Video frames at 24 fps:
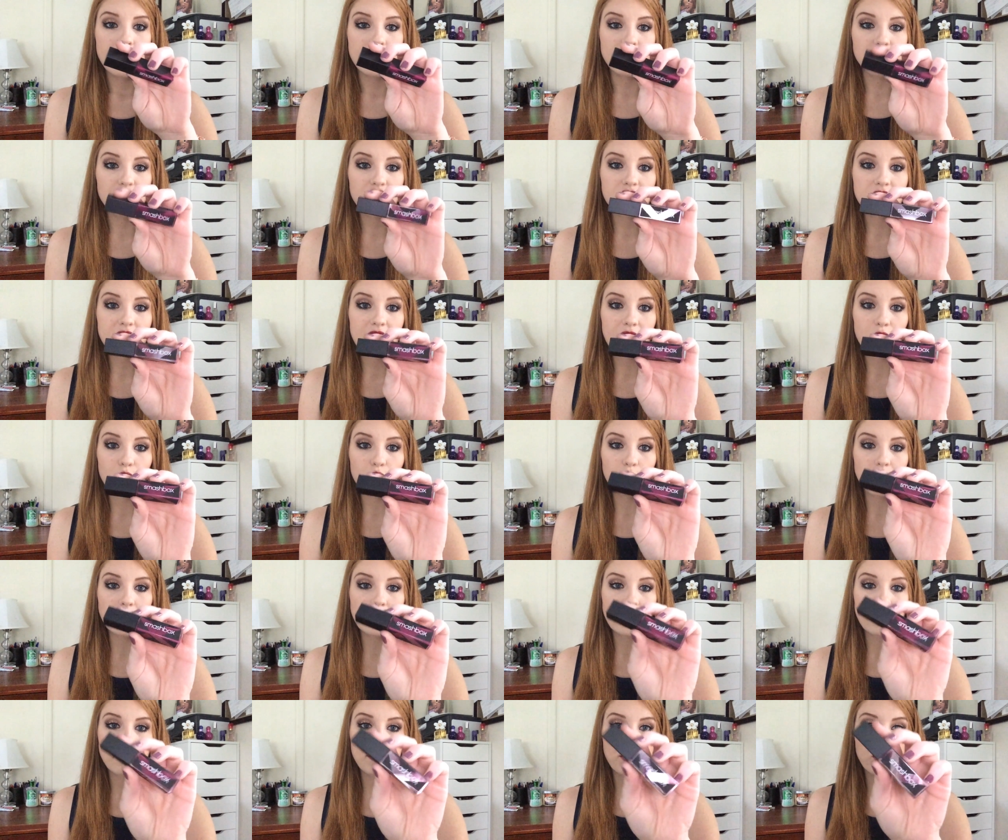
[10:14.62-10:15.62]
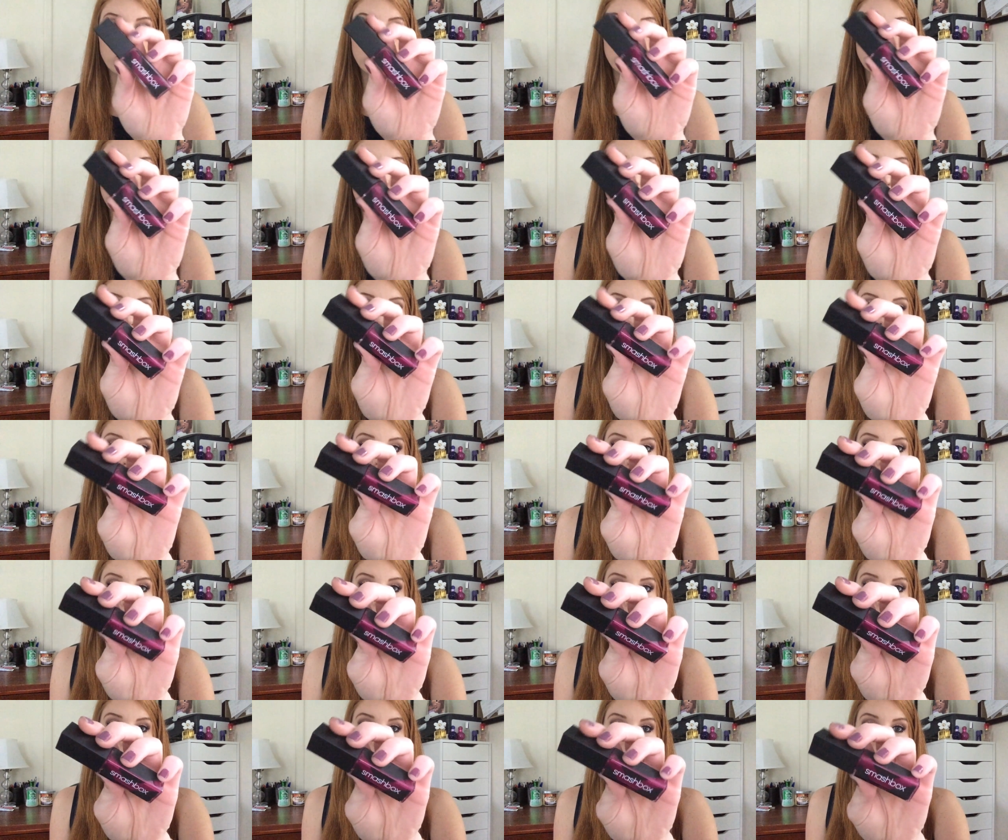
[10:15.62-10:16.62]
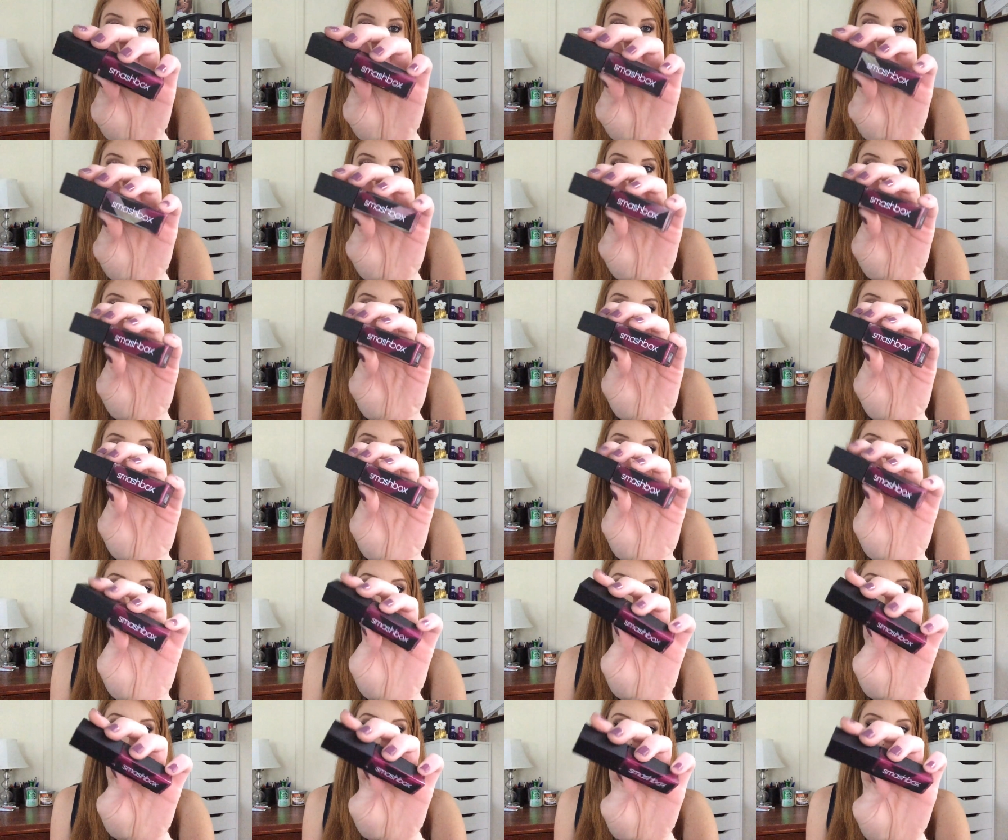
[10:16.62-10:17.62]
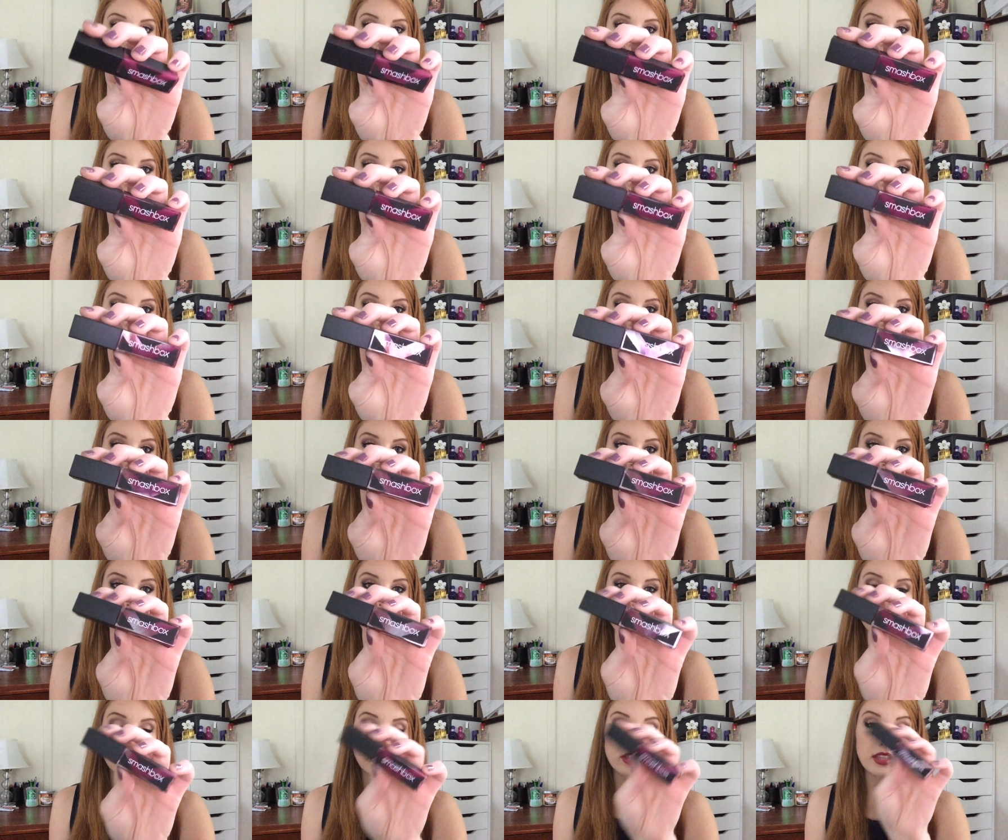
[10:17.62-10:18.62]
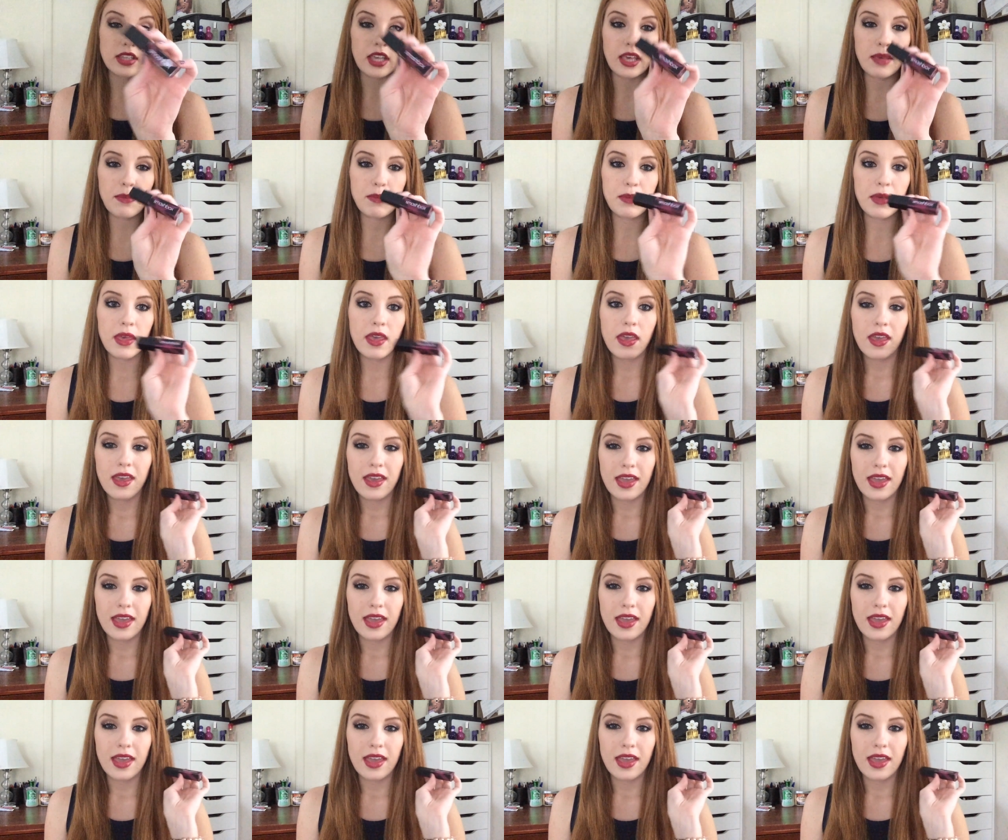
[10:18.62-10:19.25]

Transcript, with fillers: This is just a really pretty berry toned sort of dark lip,